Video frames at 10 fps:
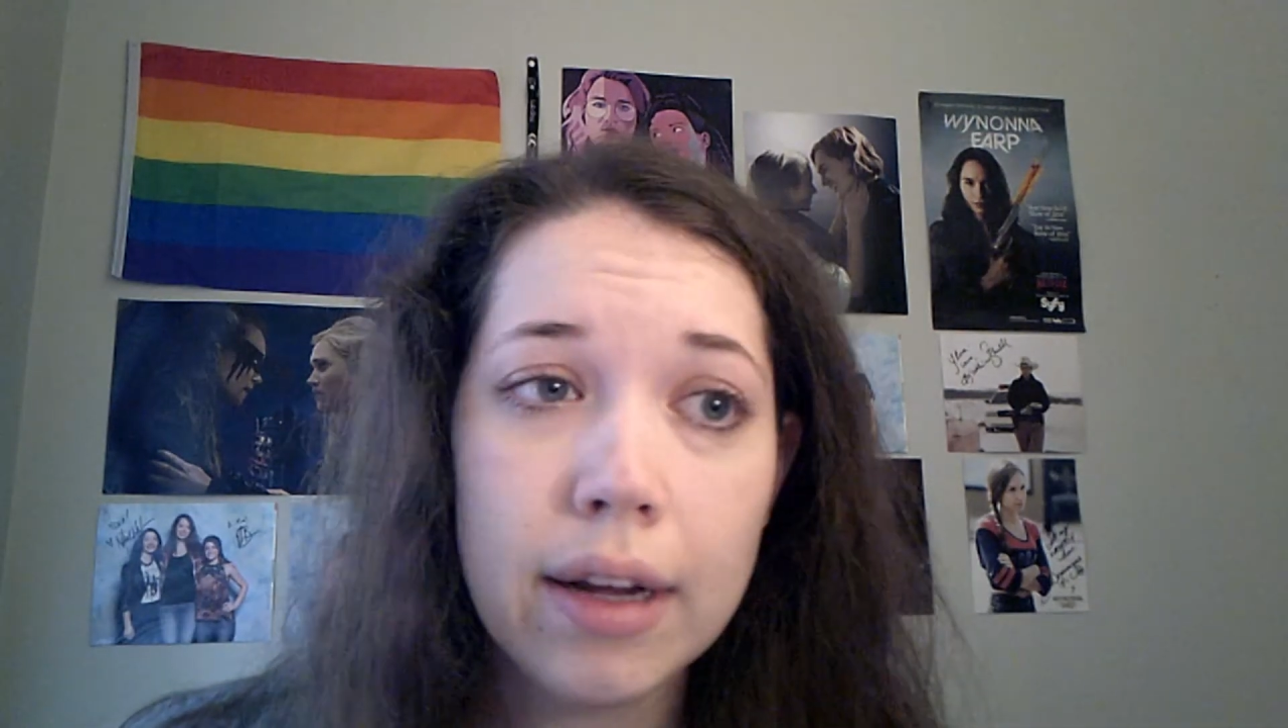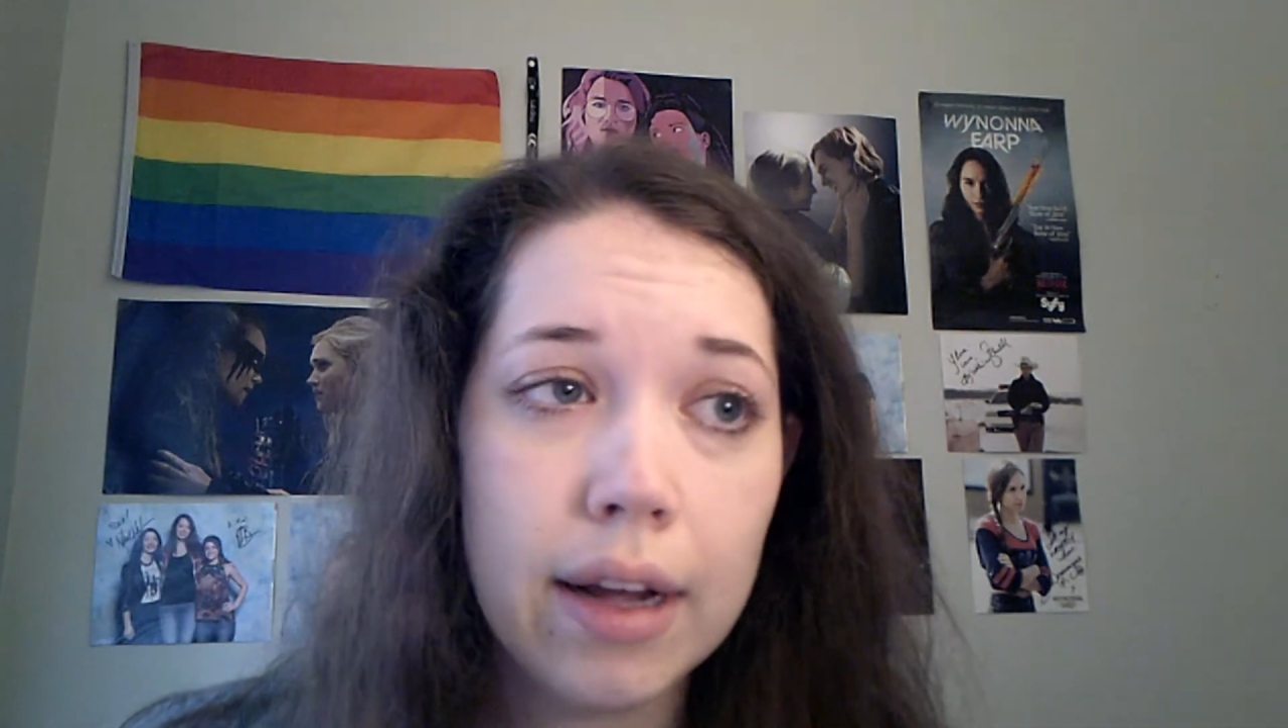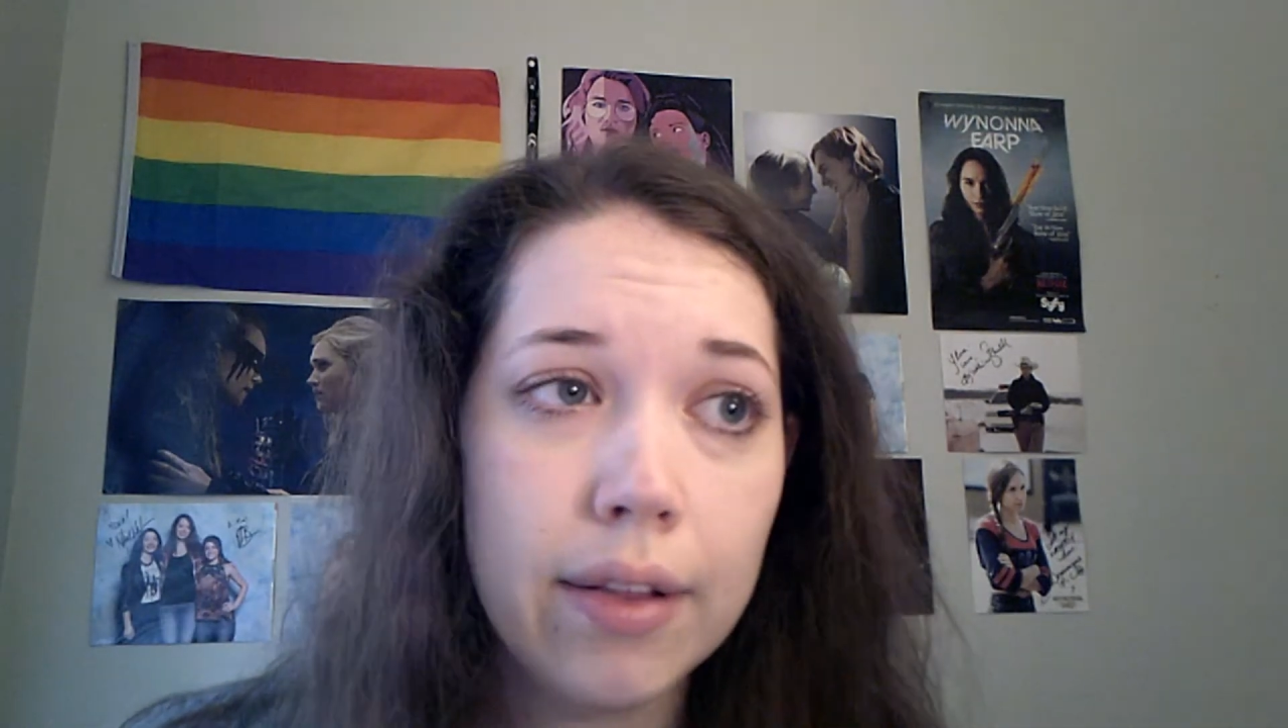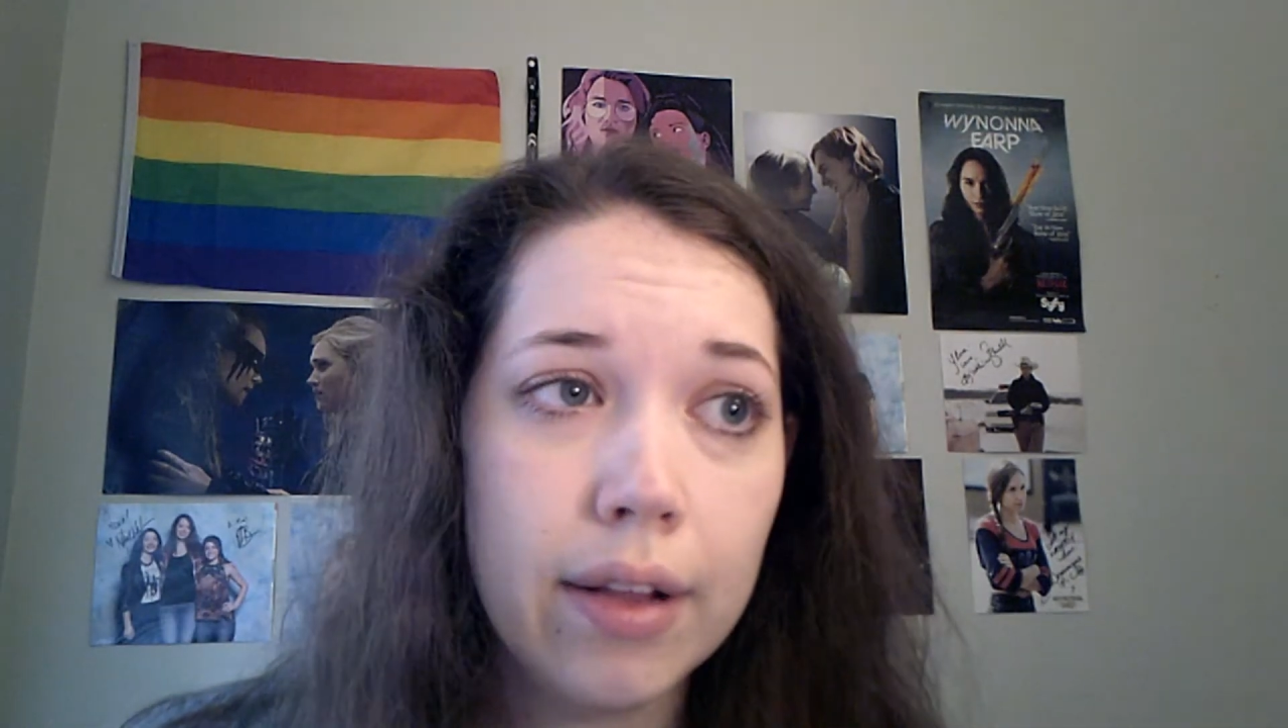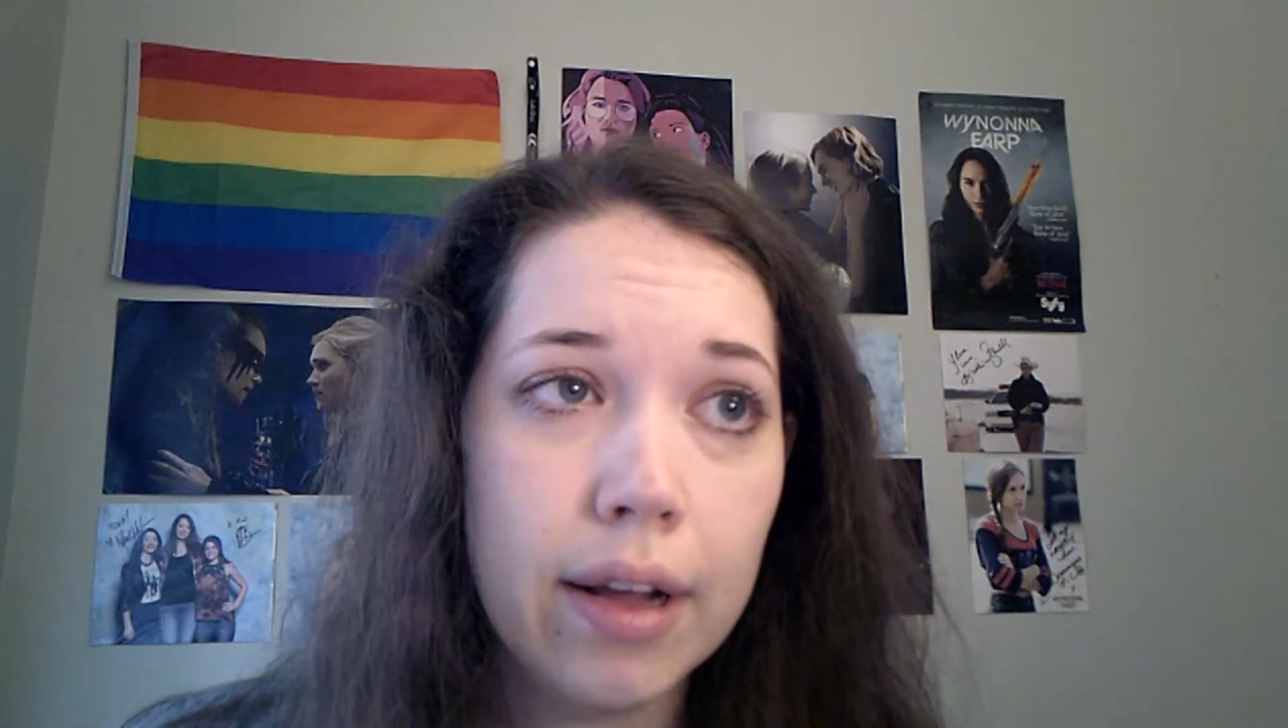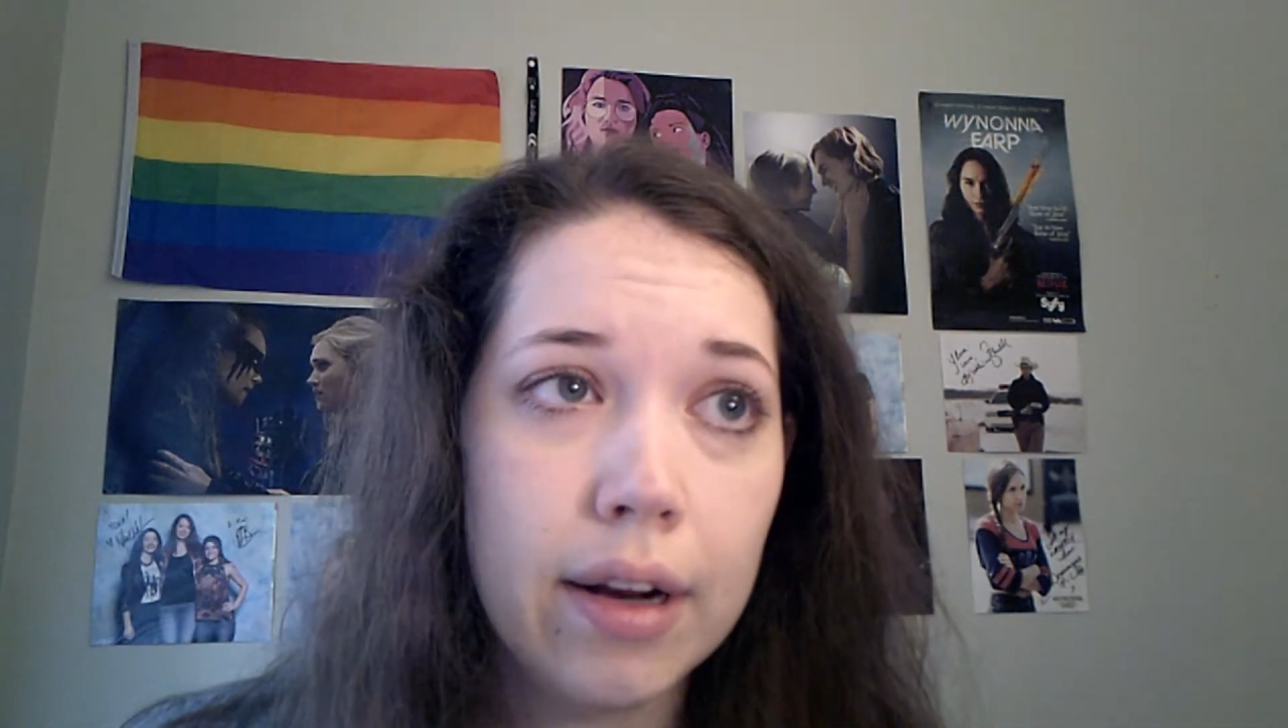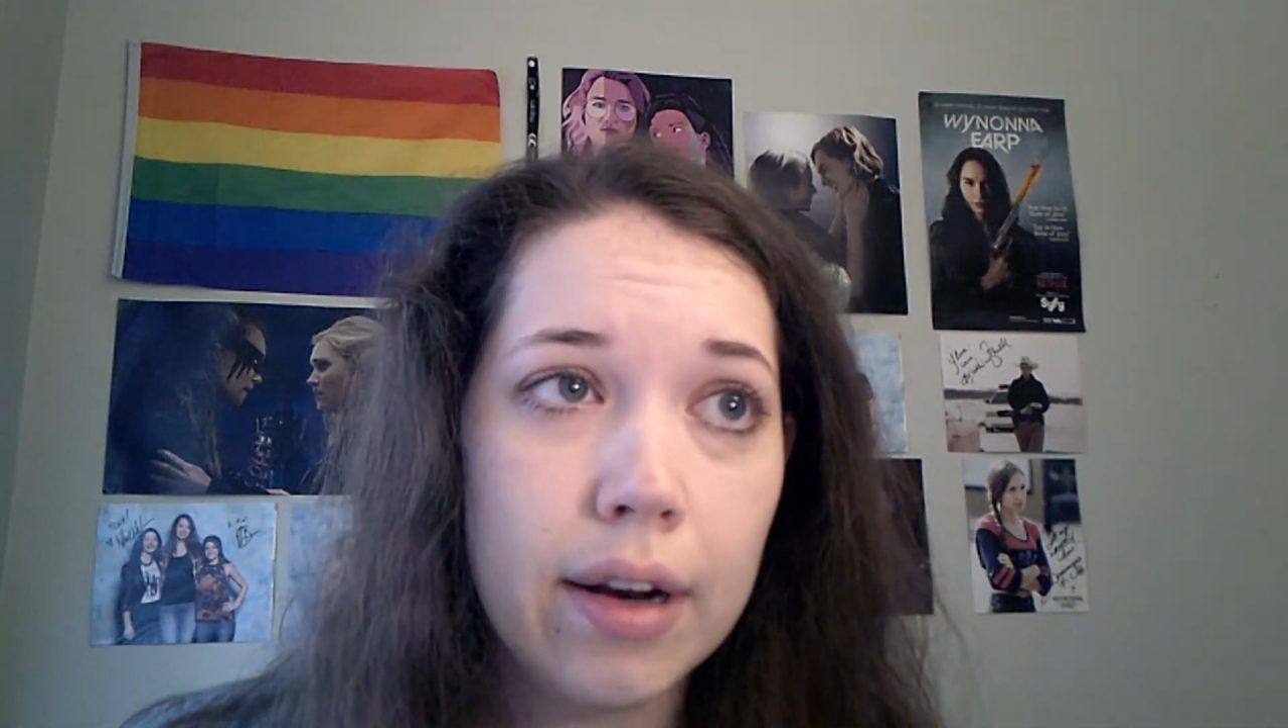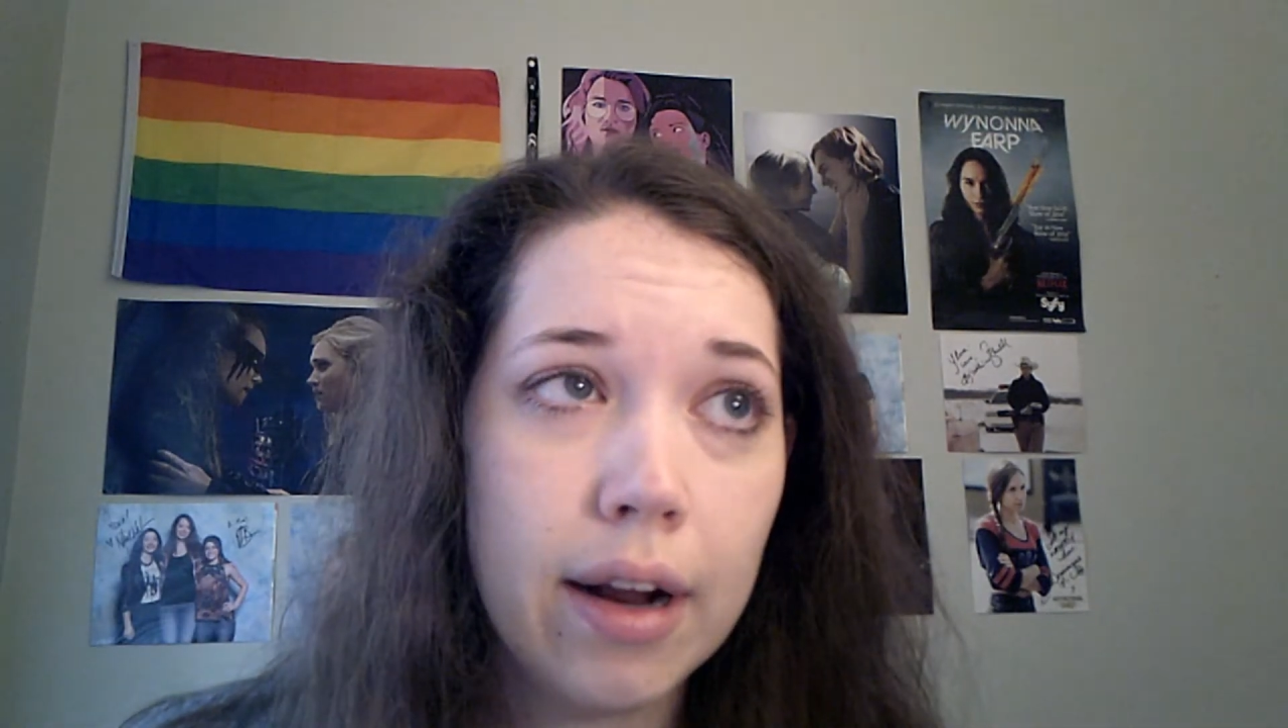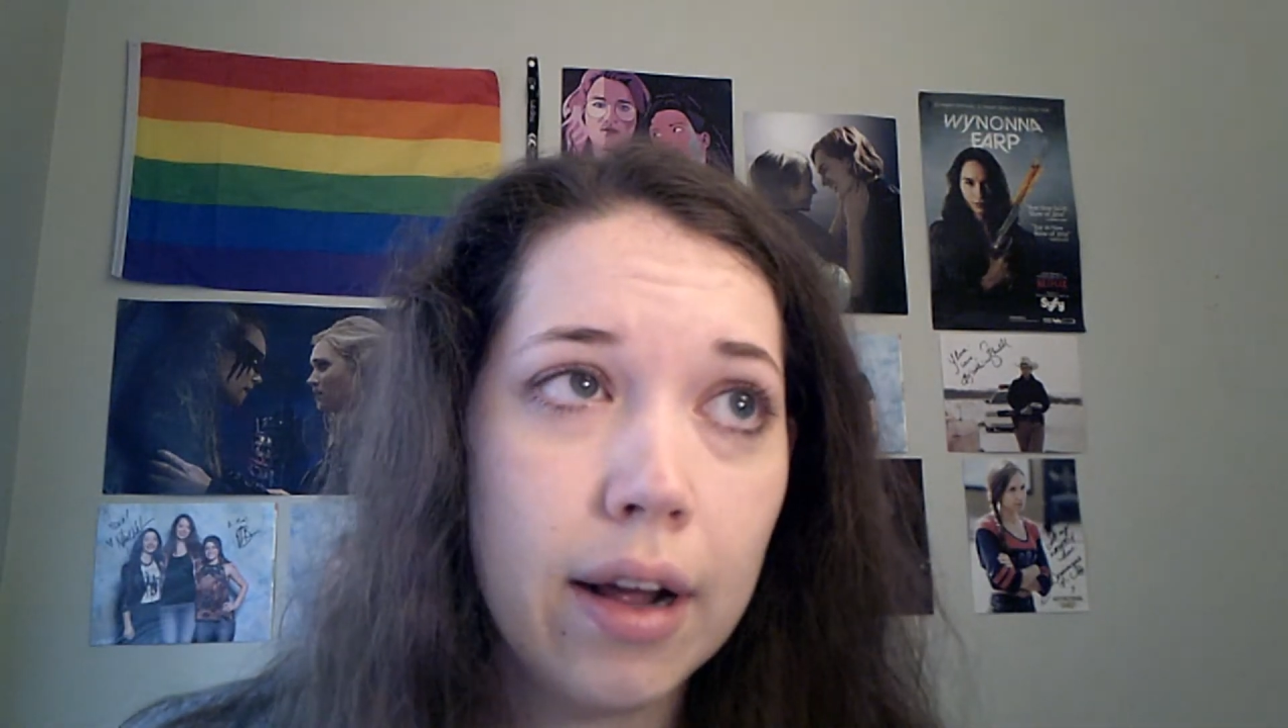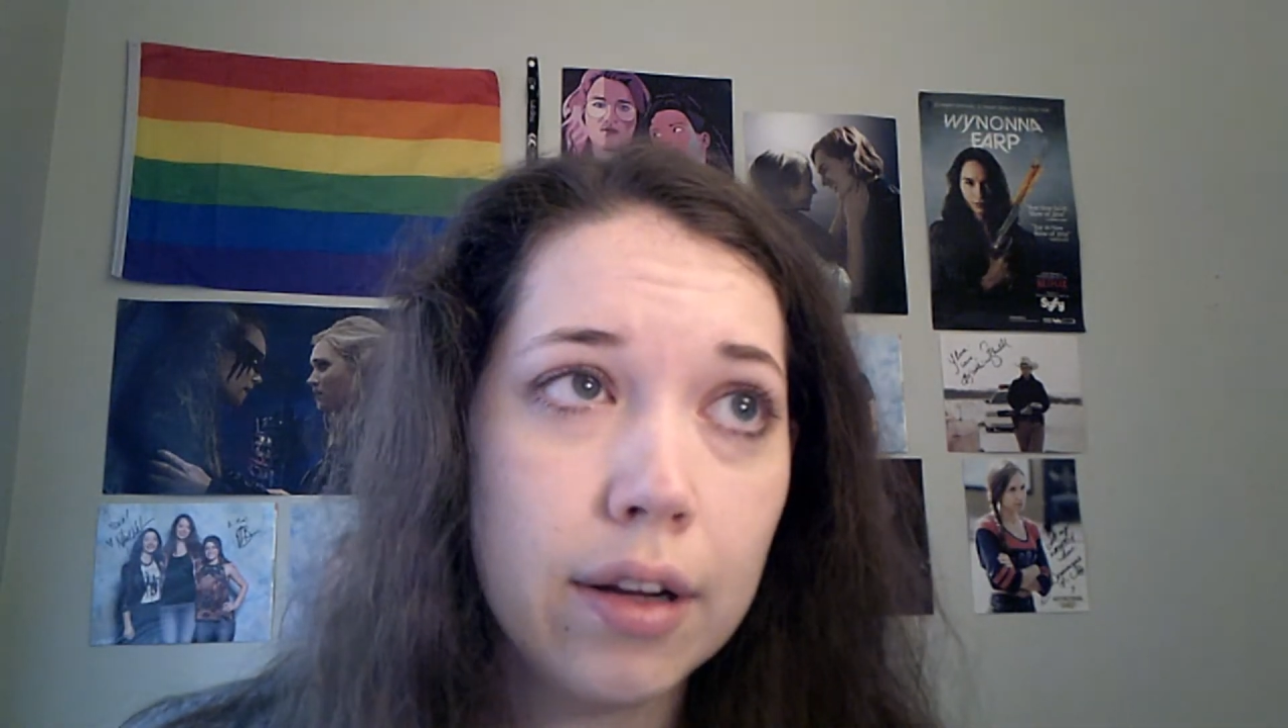And
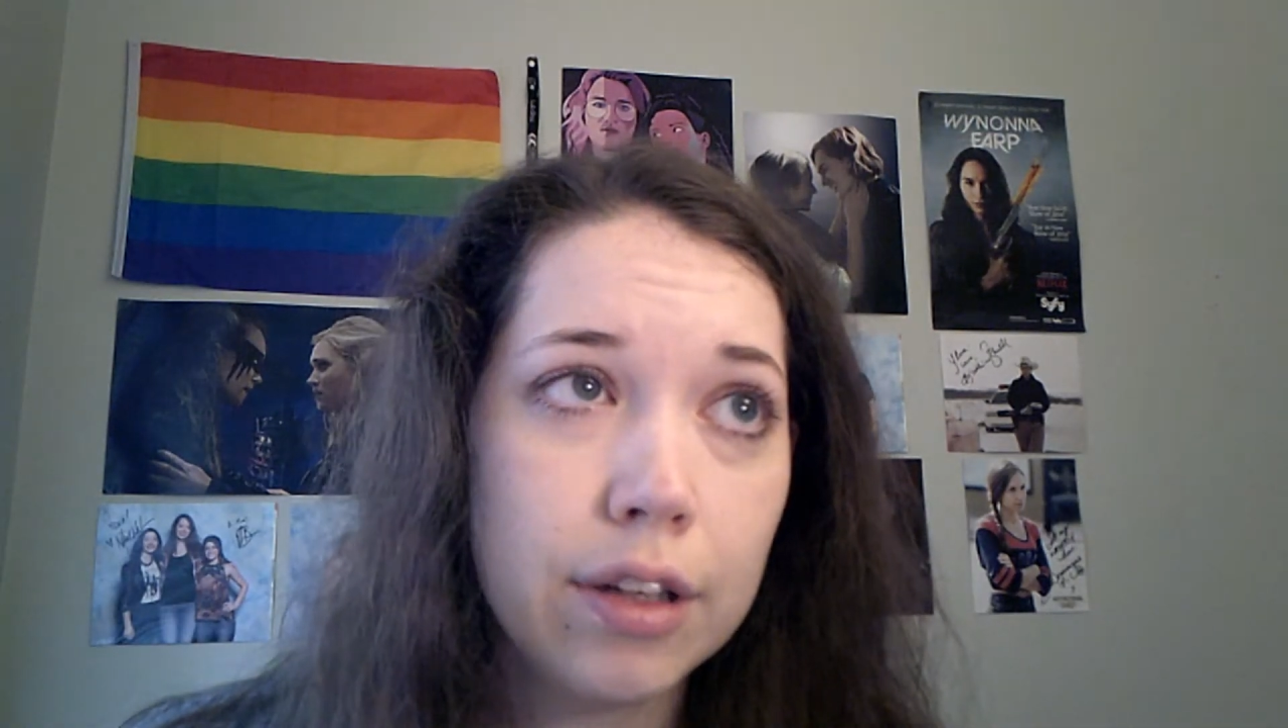then